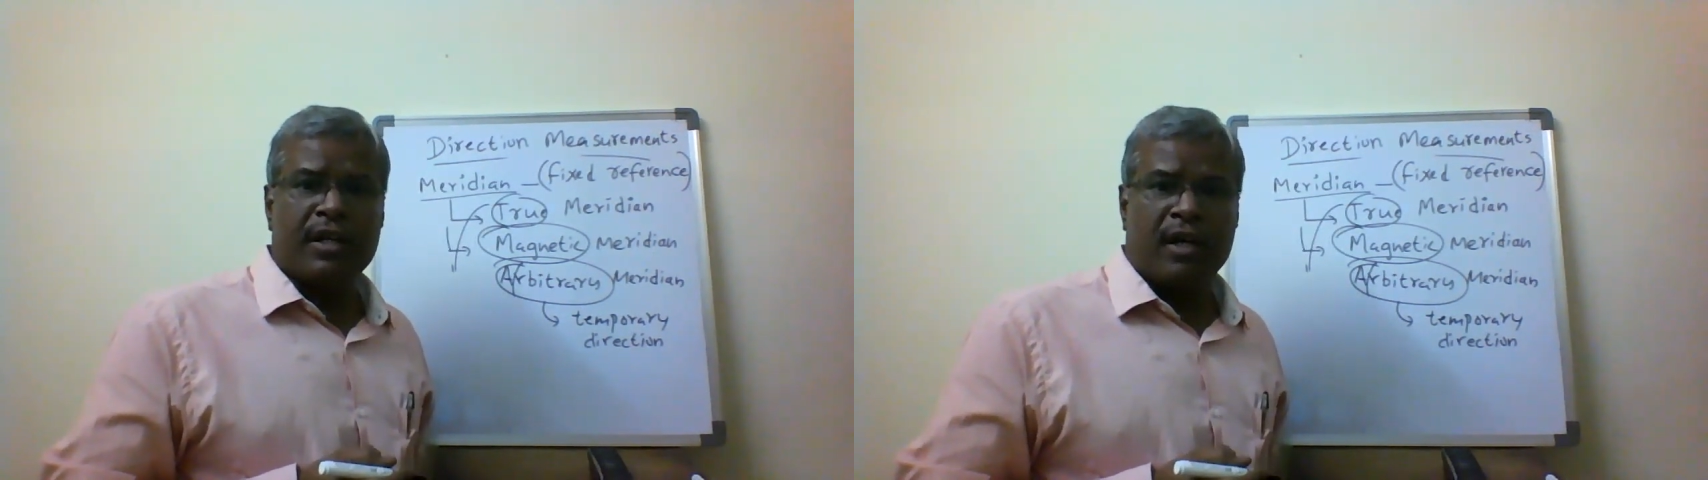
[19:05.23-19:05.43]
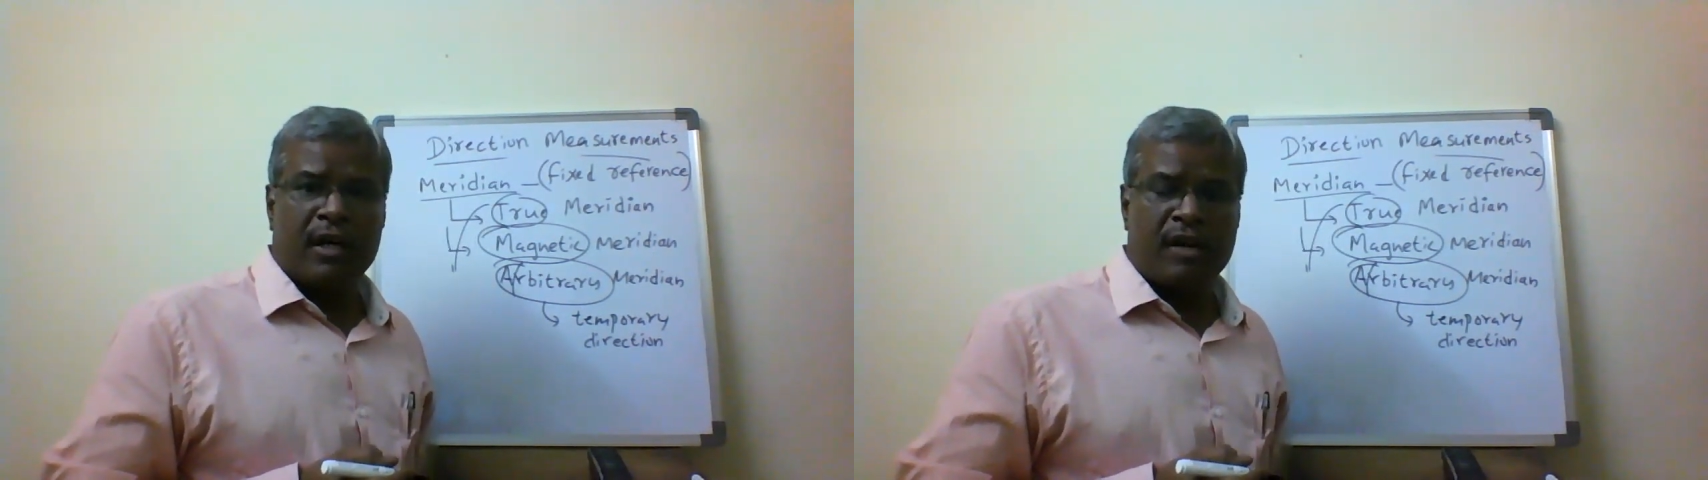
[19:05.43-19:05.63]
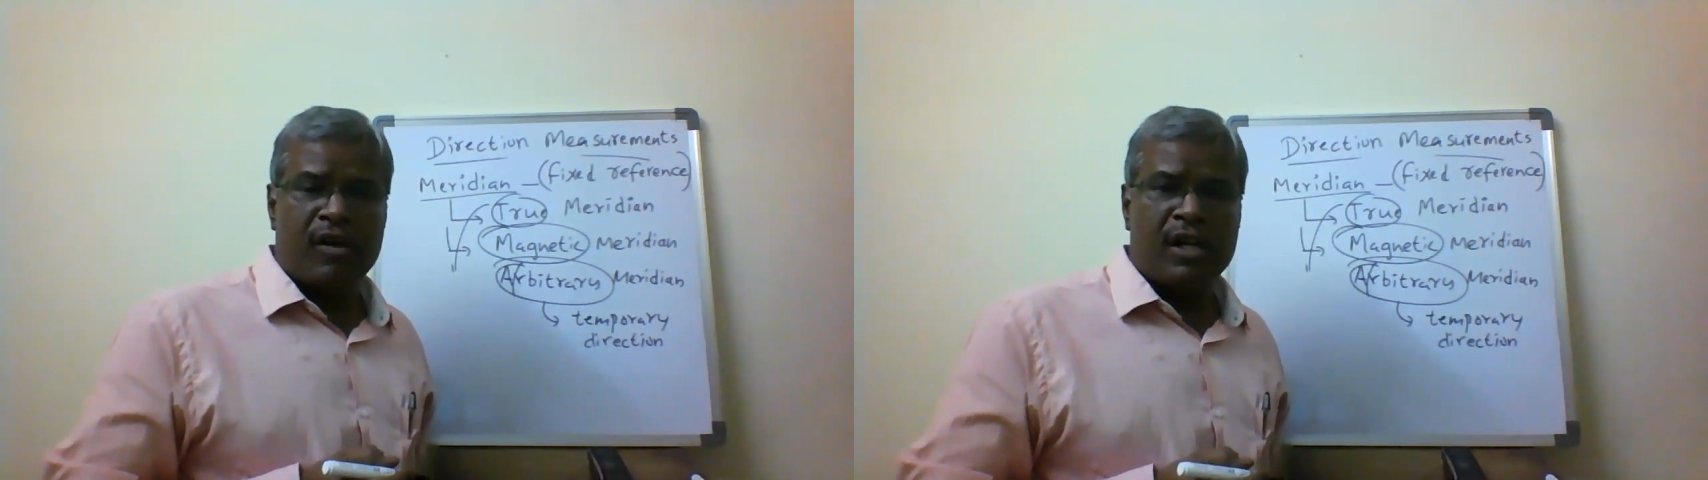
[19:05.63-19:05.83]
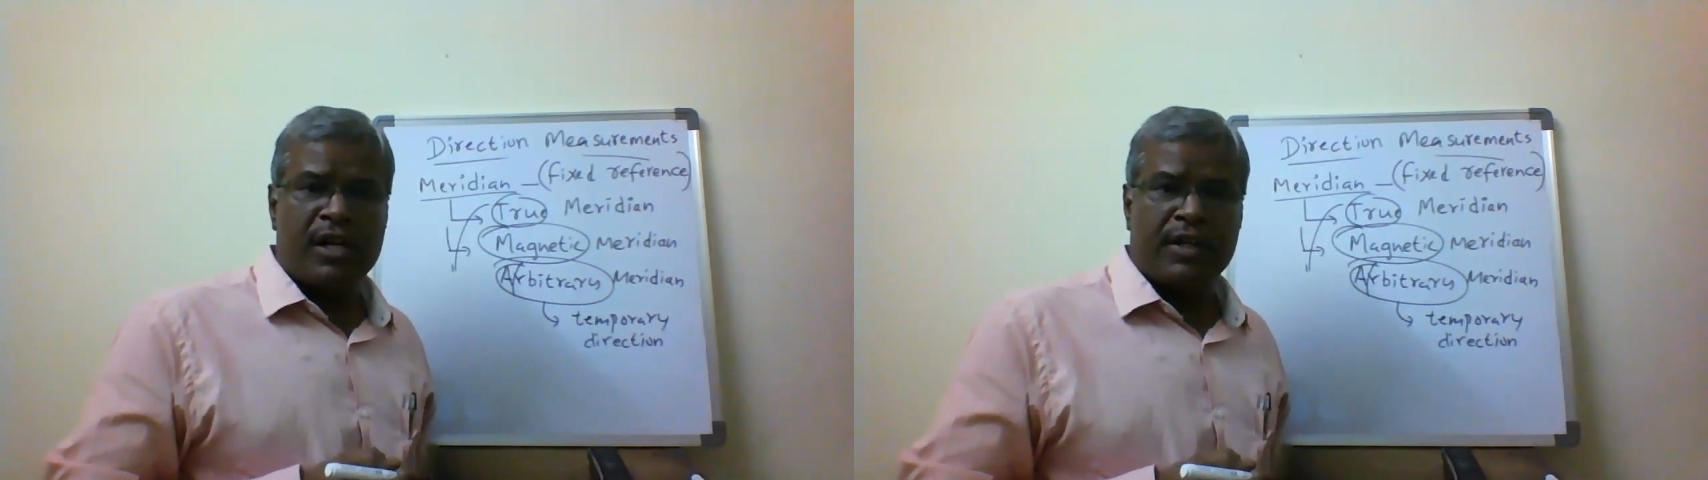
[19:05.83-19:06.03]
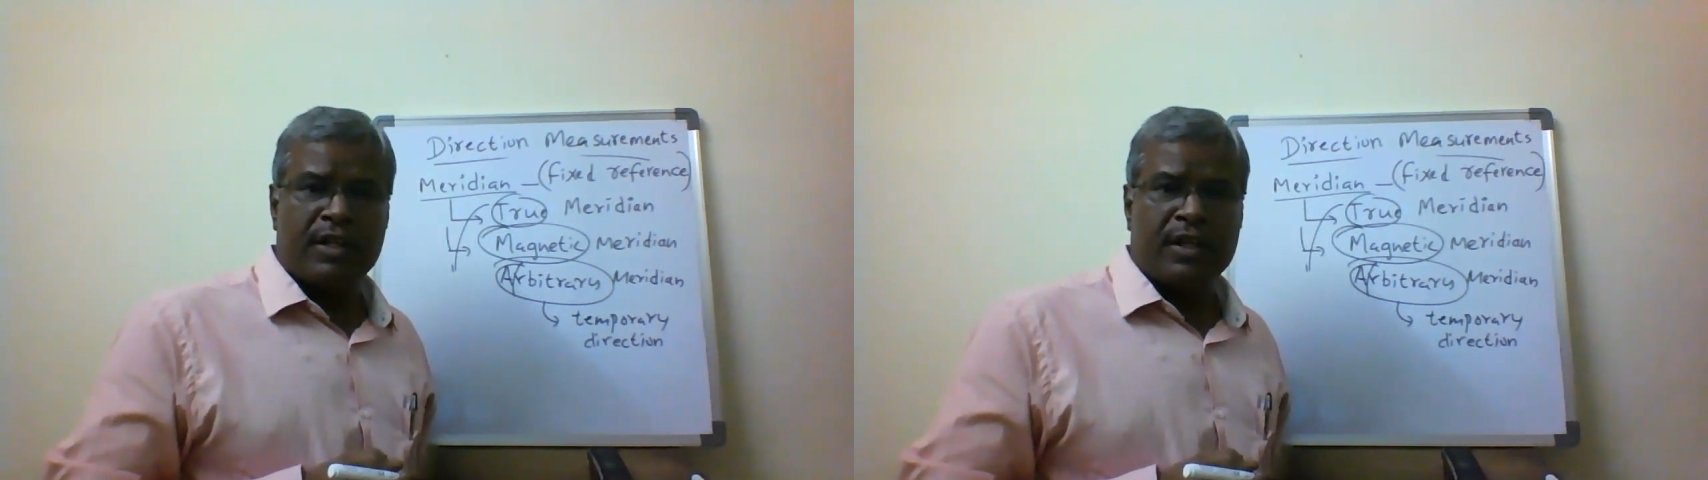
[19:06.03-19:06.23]
or
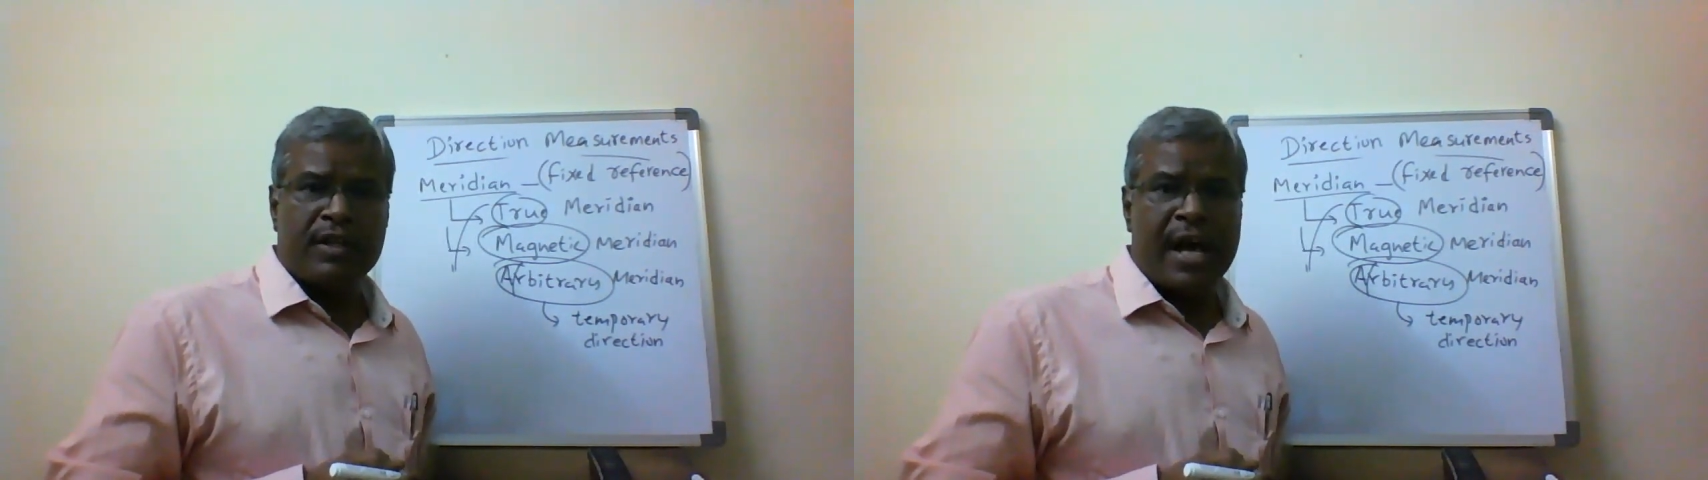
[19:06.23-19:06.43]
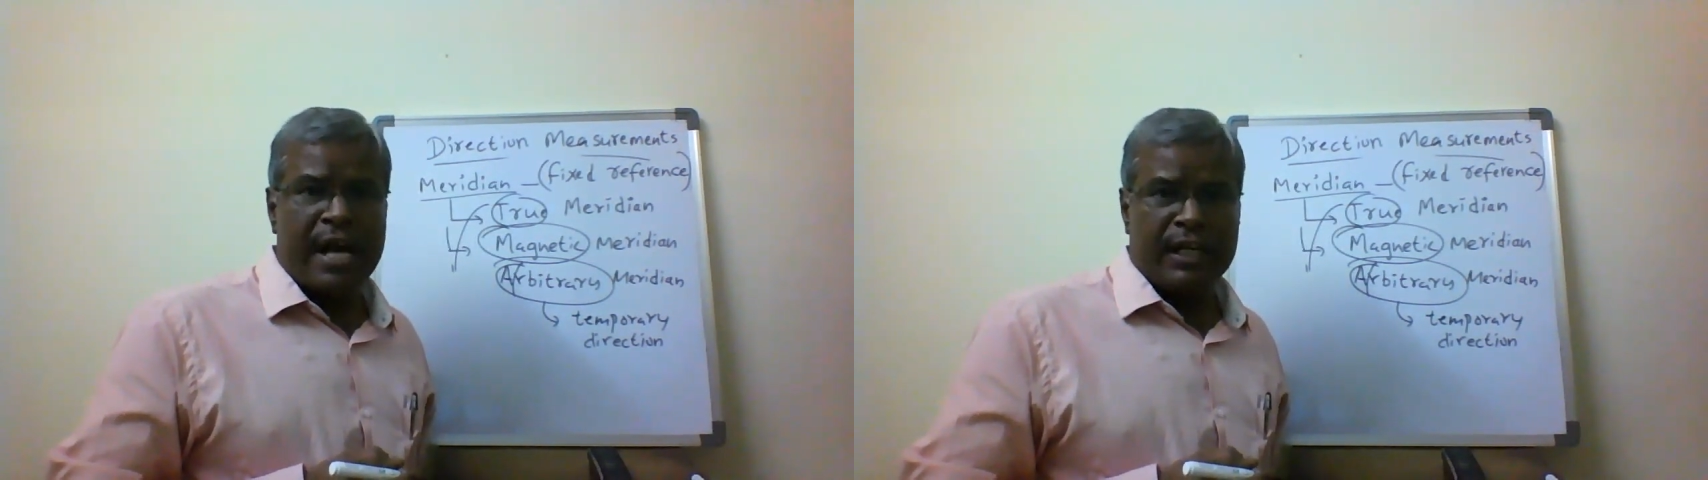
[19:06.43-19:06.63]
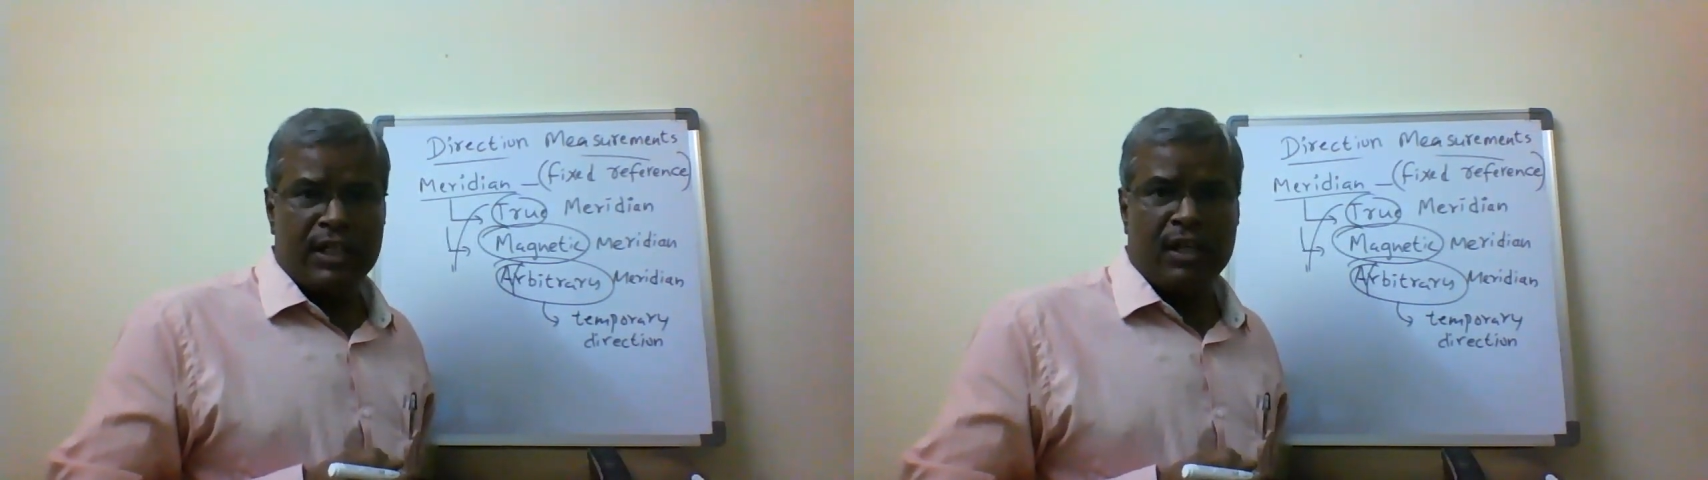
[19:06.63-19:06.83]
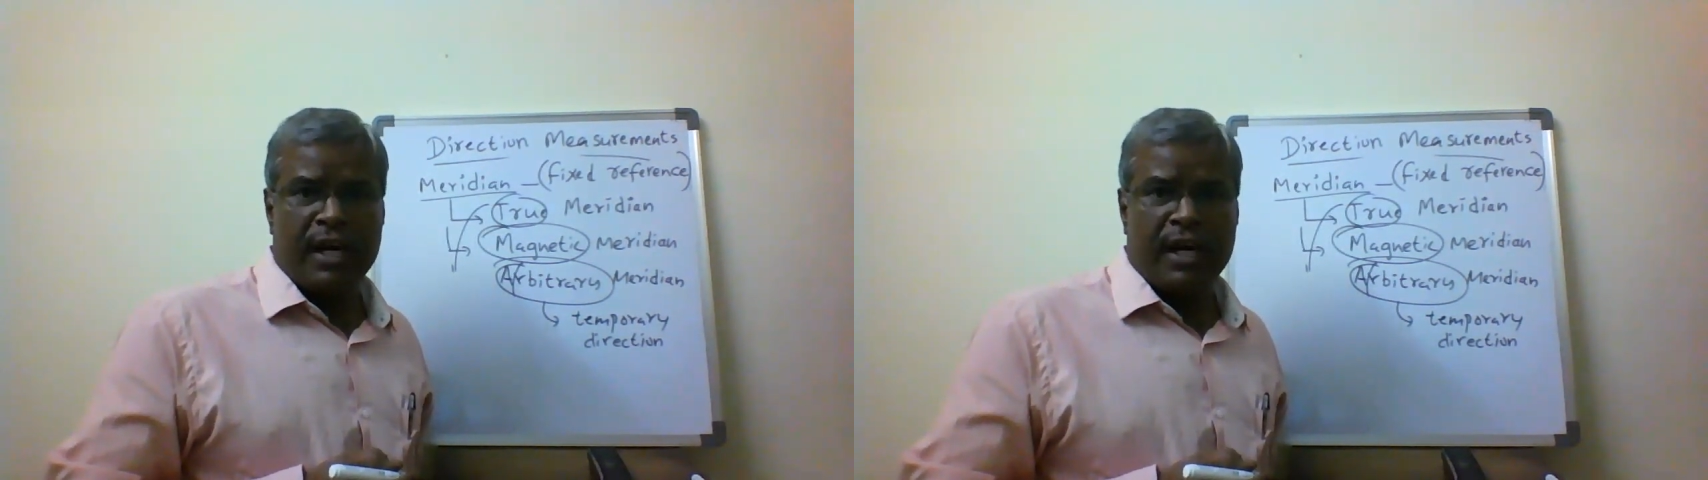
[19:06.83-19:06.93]
evaluating that the angular